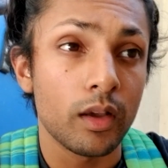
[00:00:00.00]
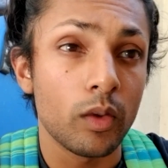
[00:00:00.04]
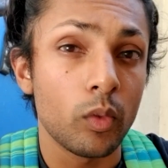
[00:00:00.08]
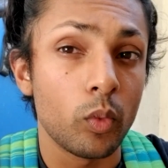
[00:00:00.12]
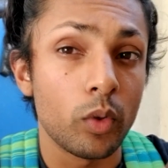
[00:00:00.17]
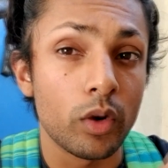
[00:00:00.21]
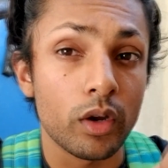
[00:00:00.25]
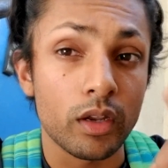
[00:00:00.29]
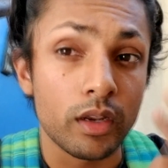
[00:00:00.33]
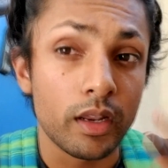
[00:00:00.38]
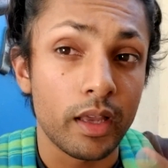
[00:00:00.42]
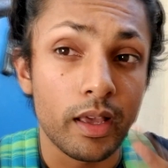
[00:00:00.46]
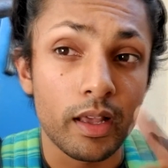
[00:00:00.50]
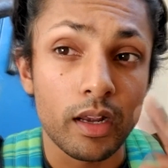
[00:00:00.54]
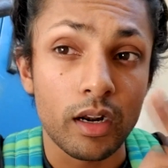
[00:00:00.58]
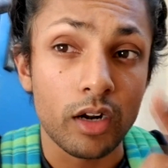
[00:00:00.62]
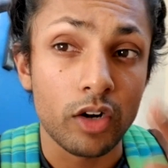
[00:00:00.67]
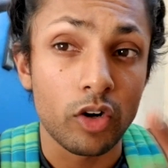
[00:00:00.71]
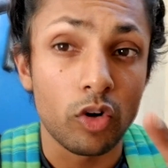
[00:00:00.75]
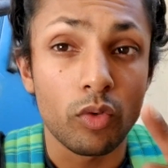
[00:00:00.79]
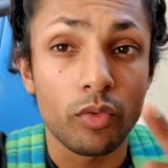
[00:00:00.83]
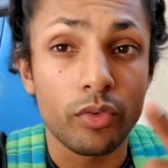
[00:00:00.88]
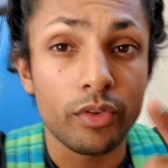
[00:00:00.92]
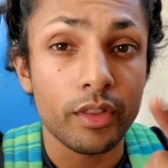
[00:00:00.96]
We're gonna head on
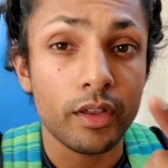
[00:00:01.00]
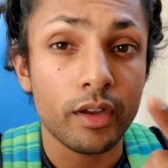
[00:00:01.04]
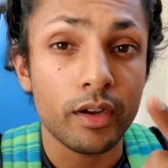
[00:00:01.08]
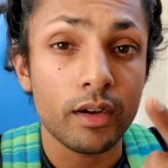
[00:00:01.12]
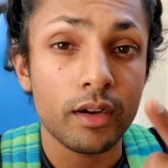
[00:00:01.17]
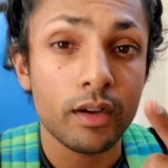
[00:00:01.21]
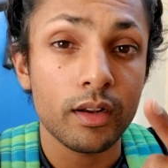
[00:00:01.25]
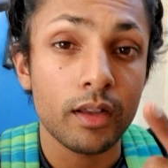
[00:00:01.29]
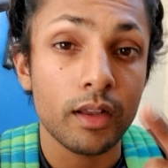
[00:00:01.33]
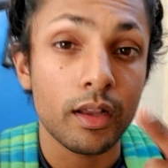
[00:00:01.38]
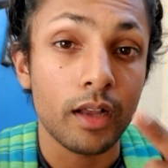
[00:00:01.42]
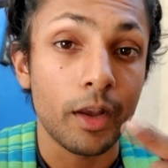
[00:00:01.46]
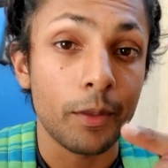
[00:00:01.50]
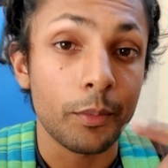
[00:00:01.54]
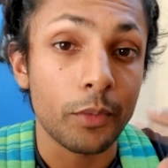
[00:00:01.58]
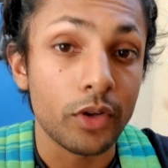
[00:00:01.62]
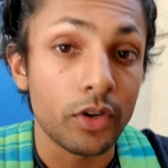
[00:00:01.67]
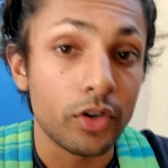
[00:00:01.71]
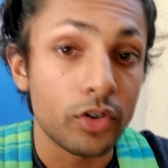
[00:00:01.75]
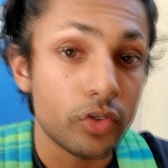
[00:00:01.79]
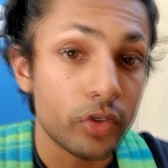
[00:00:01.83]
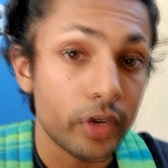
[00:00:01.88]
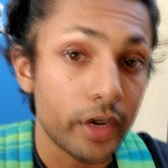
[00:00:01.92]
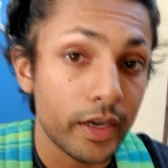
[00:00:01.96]
over there. I'm
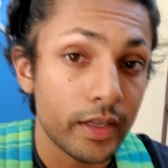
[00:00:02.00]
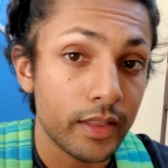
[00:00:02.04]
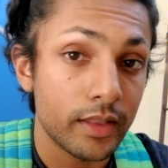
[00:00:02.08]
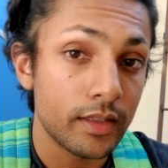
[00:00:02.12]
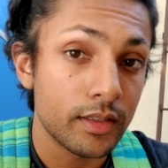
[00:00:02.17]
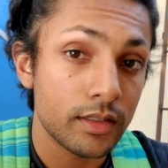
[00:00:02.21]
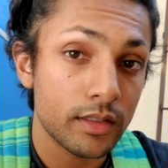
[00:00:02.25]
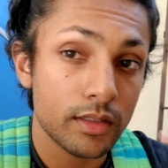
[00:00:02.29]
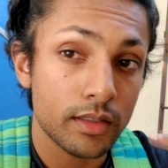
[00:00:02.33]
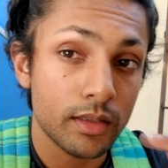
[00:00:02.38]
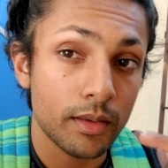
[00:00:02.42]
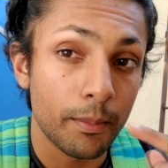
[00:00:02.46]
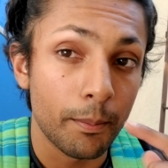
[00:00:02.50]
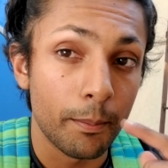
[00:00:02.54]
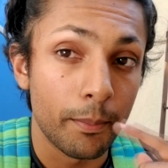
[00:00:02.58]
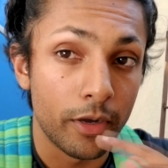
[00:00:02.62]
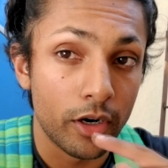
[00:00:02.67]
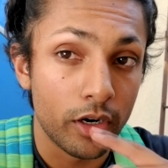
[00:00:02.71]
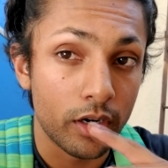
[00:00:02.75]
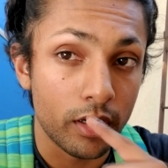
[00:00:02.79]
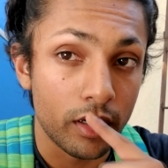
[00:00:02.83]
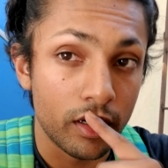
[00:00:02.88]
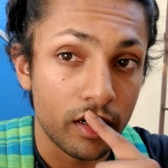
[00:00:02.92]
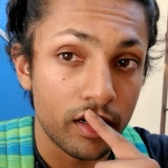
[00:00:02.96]
gonna try this
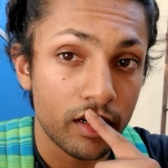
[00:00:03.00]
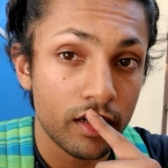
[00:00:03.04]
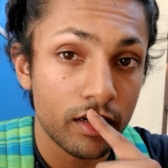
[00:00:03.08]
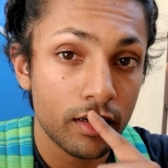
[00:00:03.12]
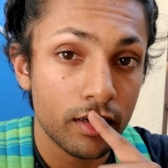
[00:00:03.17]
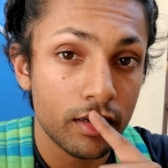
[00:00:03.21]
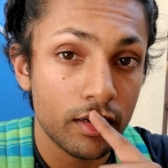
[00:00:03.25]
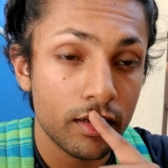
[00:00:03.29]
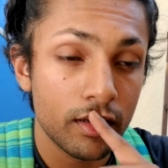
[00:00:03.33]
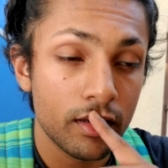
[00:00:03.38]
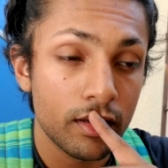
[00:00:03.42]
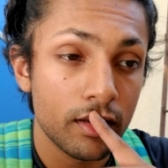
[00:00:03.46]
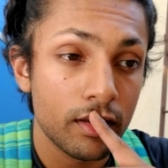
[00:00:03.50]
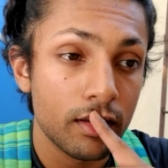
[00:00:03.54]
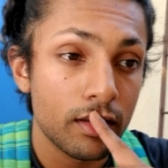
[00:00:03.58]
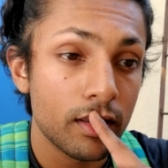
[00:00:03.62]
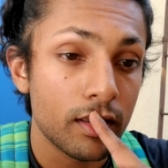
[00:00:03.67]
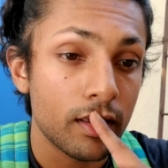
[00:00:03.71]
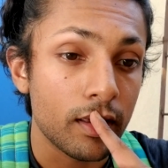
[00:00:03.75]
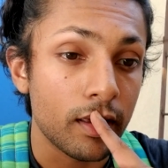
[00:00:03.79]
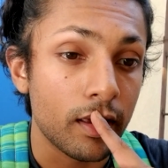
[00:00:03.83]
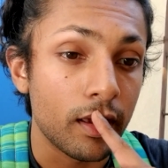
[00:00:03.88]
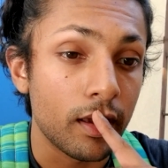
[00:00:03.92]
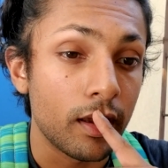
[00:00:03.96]
burger,
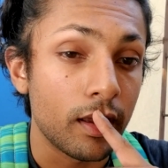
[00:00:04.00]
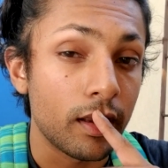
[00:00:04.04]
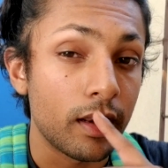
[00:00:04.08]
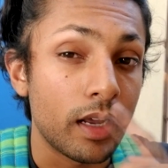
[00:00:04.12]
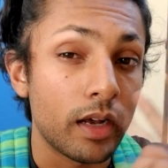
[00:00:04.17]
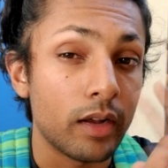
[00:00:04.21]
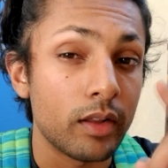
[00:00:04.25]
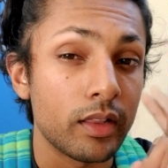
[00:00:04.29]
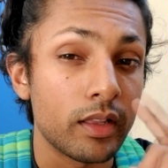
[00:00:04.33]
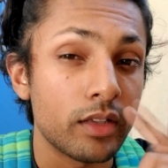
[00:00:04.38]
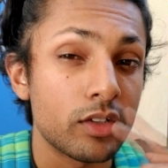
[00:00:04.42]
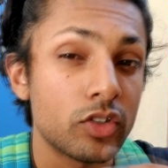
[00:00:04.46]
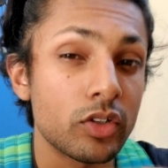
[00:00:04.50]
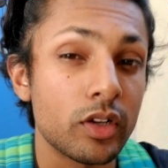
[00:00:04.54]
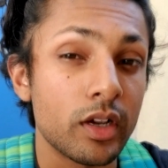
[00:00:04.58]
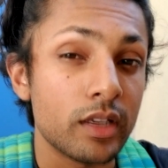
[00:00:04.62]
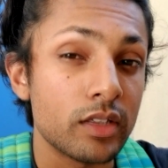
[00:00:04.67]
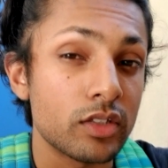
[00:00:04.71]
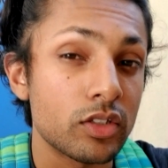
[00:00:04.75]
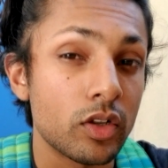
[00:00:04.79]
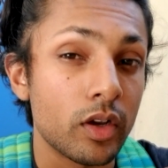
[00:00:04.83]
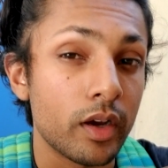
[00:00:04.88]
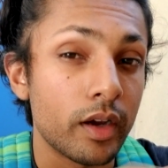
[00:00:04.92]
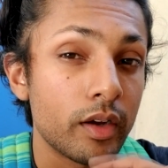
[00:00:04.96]
and I'll let you
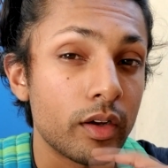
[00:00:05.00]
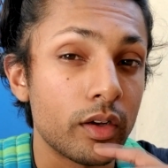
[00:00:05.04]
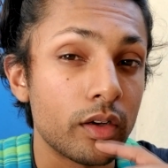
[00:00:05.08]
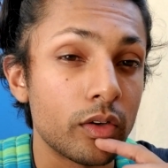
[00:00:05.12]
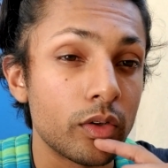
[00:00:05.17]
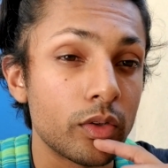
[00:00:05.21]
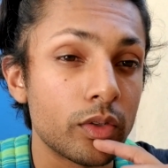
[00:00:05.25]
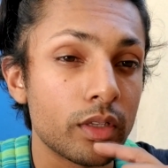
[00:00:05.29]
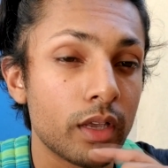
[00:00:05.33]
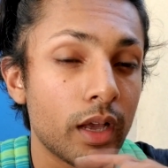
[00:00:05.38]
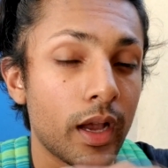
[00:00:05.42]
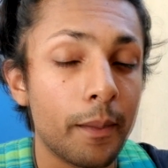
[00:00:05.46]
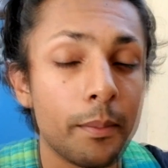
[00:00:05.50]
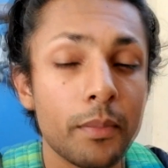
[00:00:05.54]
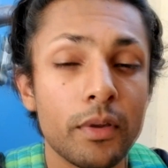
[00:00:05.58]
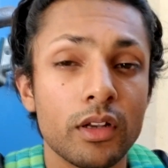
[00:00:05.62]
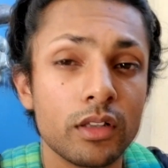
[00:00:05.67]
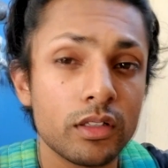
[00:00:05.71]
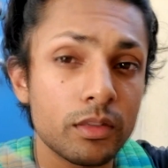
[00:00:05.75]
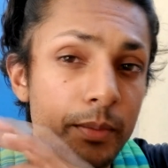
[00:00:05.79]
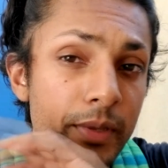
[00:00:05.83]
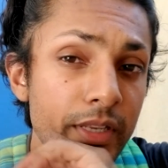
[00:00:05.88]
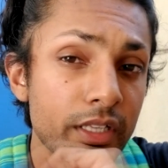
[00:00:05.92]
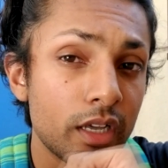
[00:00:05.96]
guys know how it goes. I'm gonna
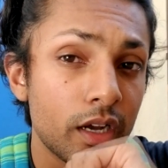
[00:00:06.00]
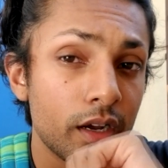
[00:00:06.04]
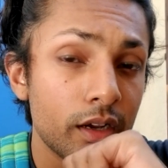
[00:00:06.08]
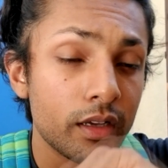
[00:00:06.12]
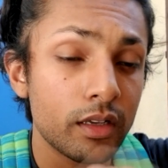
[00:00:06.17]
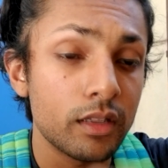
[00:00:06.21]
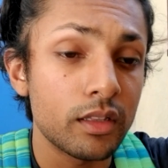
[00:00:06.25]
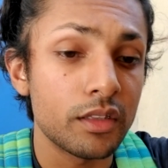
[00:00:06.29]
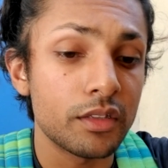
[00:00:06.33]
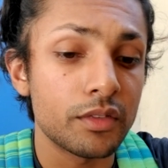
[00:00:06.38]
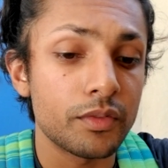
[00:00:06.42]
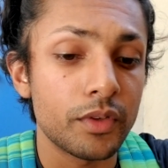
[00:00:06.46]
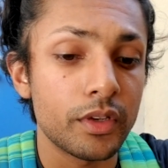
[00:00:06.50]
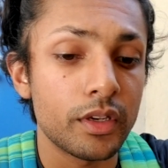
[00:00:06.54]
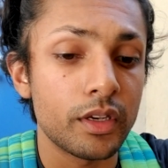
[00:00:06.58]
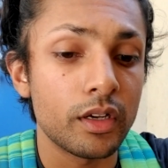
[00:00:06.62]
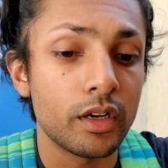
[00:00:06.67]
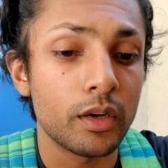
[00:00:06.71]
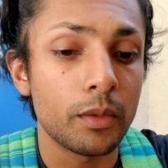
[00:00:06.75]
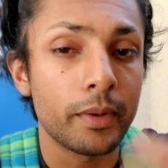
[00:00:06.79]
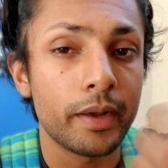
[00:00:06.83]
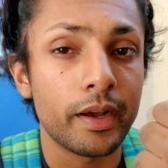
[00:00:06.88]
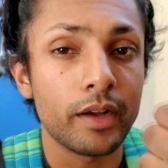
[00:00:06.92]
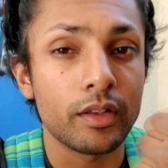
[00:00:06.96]
be talking in this
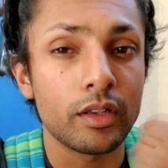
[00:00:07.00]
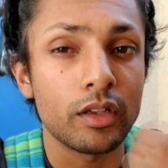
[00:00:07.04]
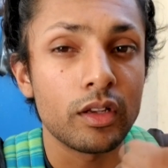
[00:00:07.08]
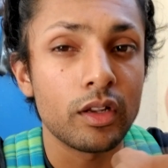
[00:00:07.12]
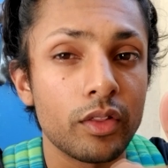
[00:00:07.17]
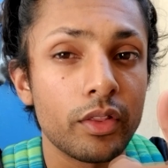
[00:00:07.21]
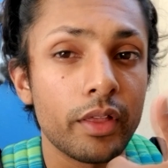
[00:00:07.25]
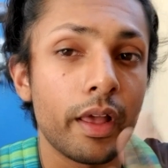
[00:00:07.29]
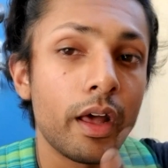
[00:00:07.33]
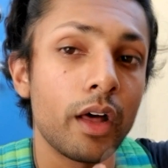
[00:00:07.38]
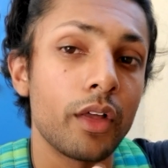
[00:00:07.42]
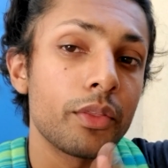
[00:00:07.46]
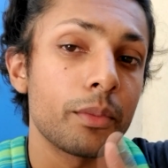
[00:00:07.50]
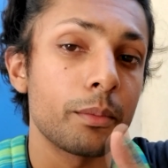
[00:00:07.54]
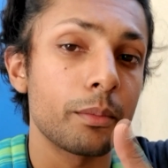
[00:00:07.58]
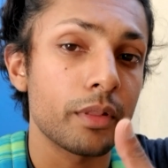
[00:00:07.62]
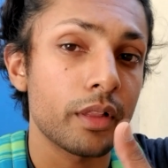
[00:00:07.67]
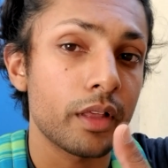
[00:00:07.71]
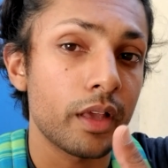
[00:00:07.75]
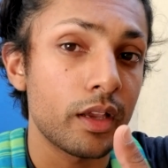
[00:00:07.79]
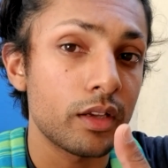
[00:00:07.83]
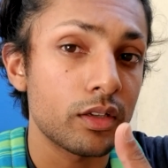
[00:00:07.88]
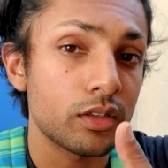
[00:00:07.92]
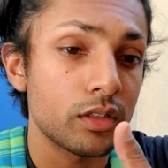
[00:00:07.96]
video about, the health
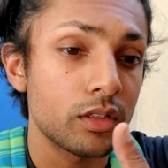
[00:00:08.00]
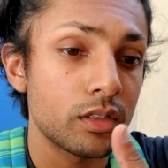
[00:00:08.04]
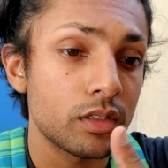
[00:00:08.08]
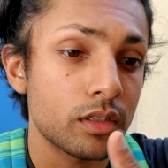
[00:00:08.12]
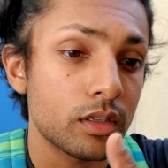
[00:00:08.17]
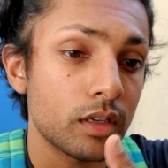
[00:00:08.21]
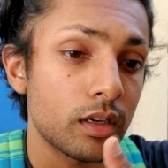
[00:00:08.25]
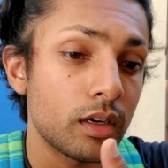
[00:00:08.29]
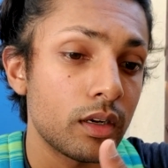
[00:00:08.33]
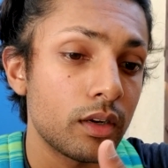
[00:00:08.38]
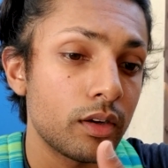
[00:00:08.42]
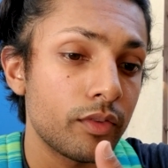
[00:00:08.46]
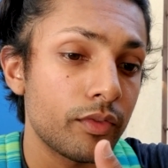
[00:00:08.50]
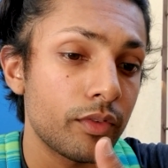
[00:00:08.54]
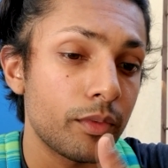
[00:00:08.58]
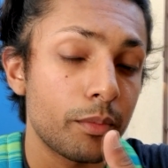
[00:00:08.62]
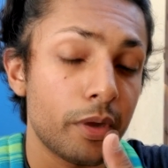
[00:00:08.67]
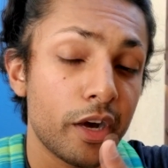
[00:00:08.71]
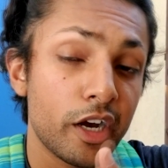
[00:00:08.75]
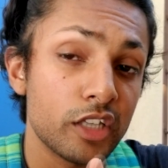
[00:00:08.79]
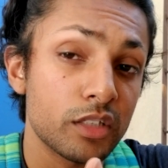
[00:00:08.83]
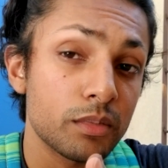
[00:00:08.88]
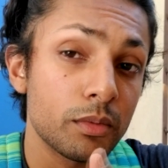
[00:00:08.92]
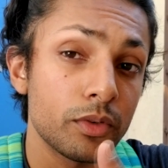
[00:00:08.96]
implications of
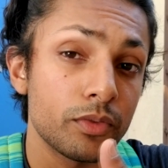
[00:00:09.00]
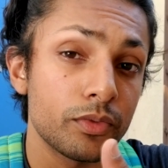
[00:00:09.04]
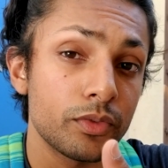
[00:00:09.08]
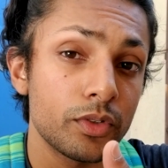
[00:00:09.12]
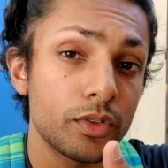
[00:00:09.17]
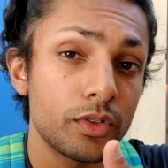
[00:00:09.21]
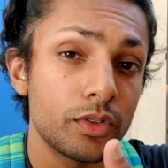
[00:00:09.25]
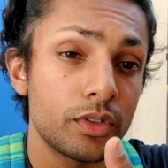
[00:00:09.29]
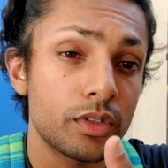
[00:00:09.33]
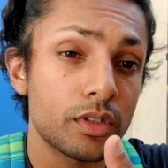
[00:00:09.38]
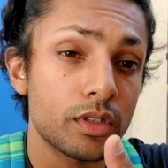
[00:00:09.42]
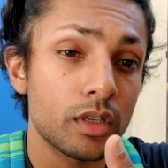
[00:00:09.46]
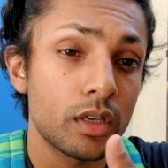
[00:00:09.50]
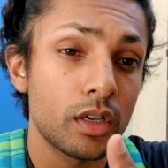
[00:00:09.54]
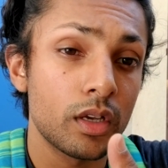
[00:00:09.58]
Impossible Foods,